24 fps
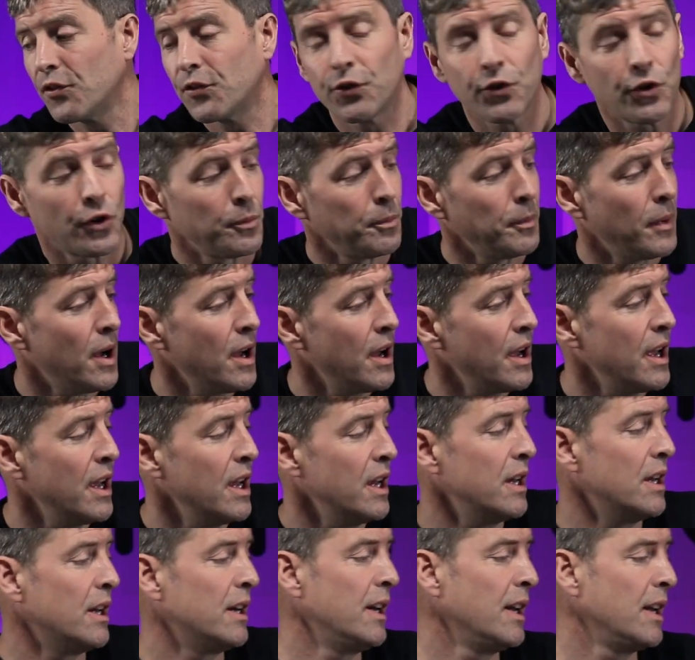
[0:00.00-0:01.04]
For my
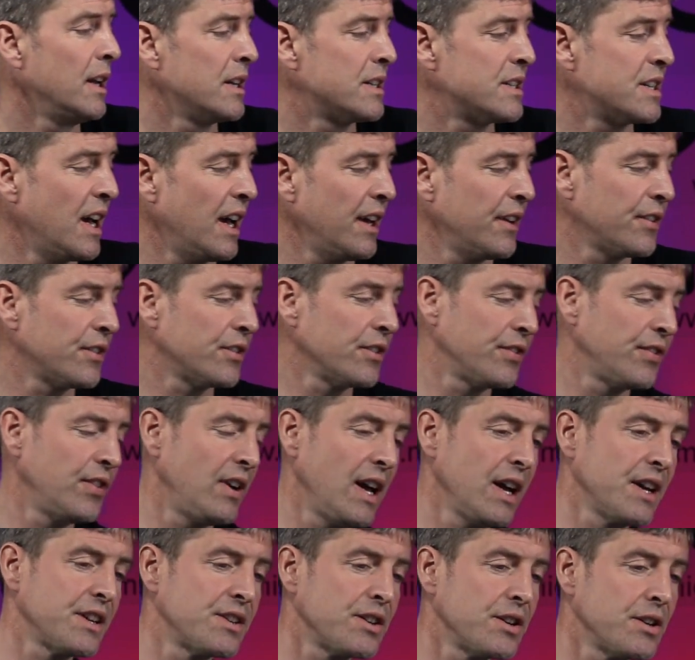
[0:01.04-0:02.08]
little test
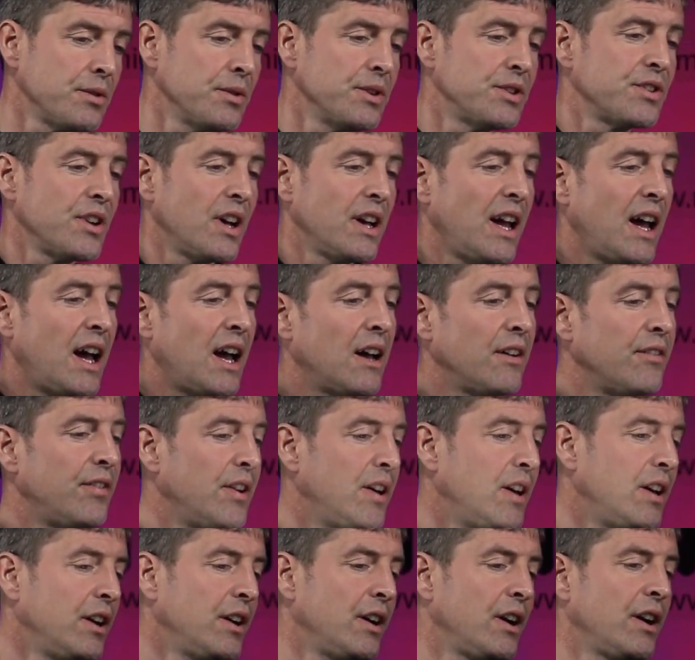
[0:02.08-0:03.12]
reflector, which I have
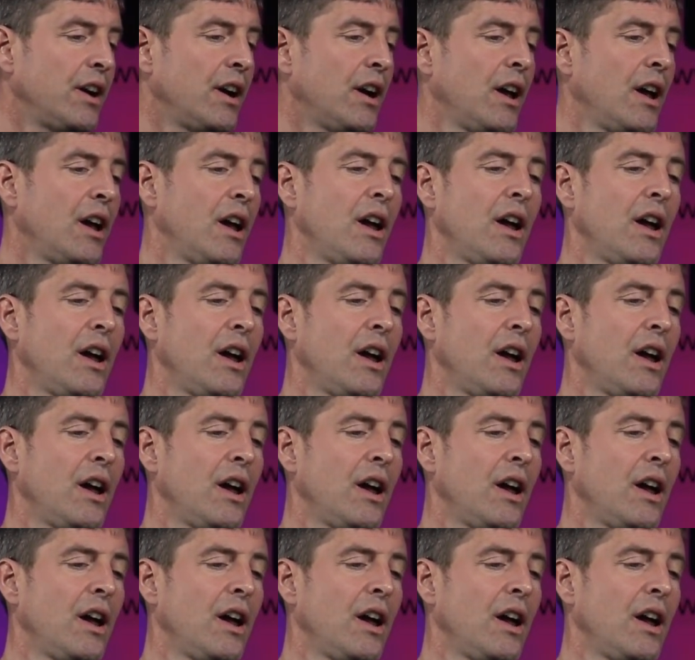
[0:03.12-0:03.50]
here,